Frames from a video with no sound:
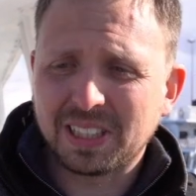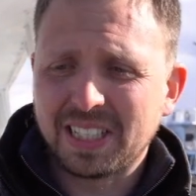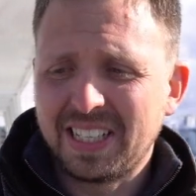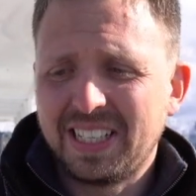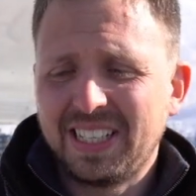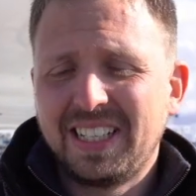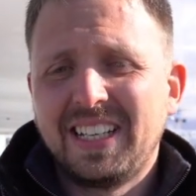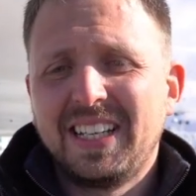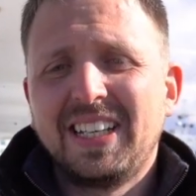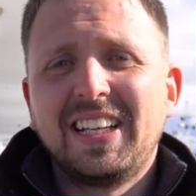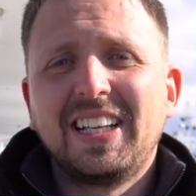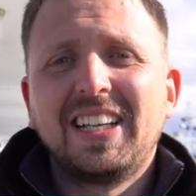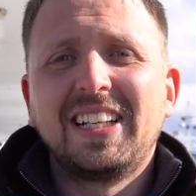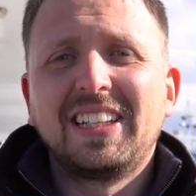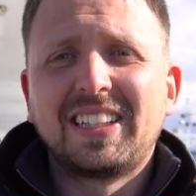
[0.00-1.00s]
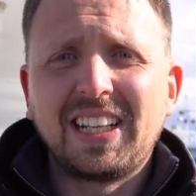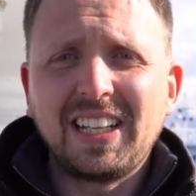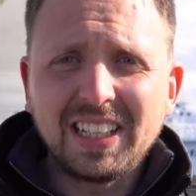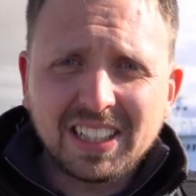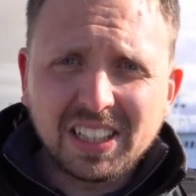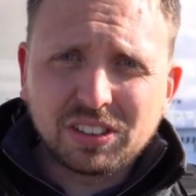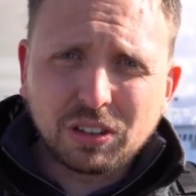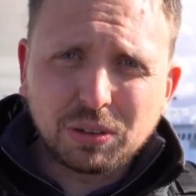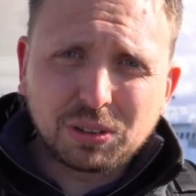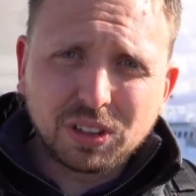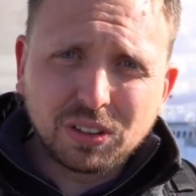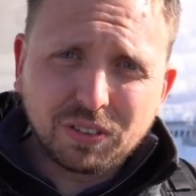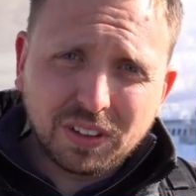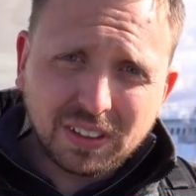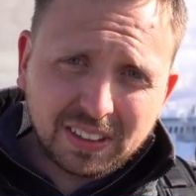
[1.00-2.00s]
The link in the
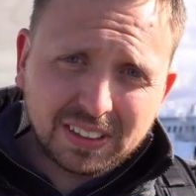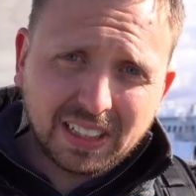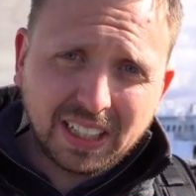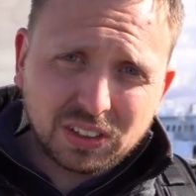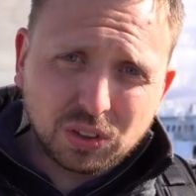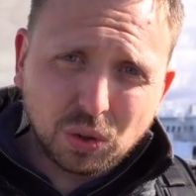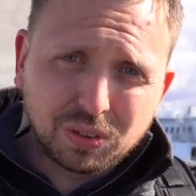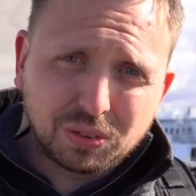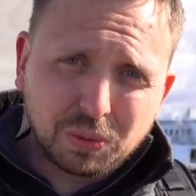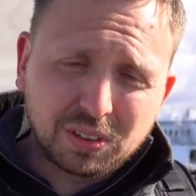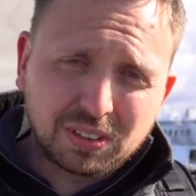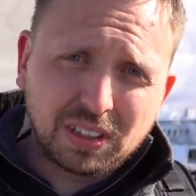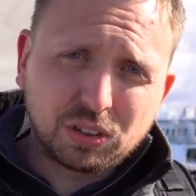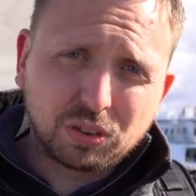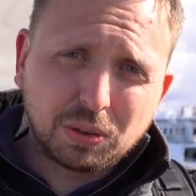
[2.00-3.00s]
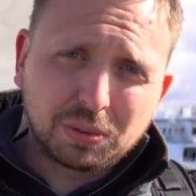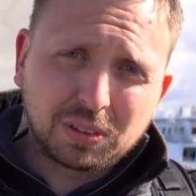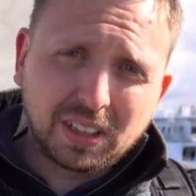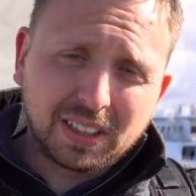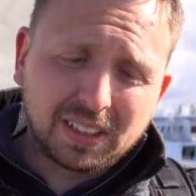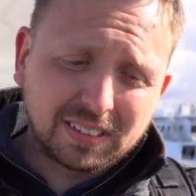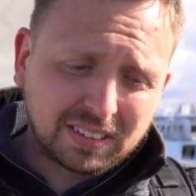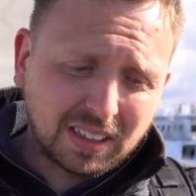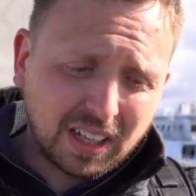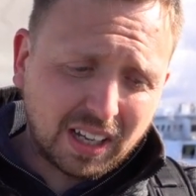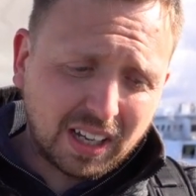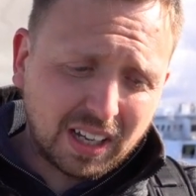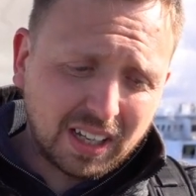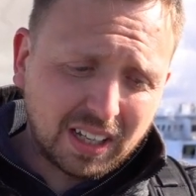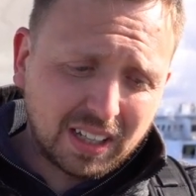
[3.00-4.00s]
description for this exact tour with sea trips is
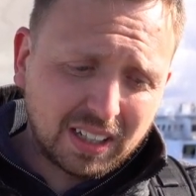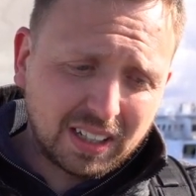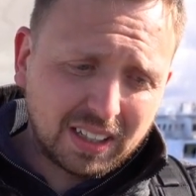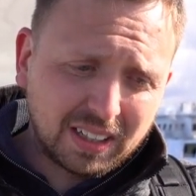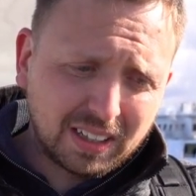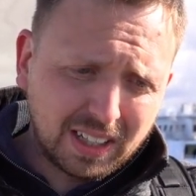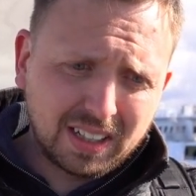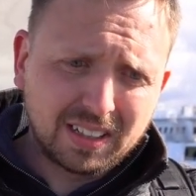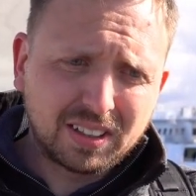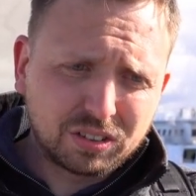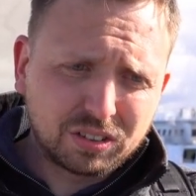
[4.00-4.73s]
in the